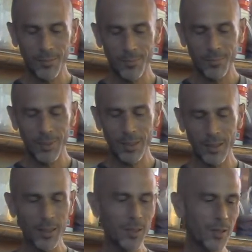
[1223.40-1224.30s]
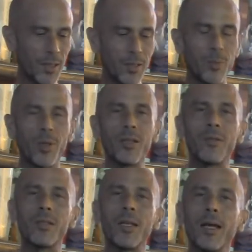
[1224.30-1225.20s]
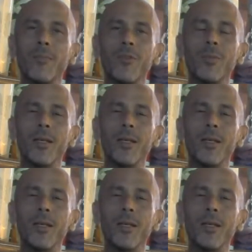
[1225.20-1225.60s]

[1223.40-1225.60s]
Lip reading: because it's breakfast time for me.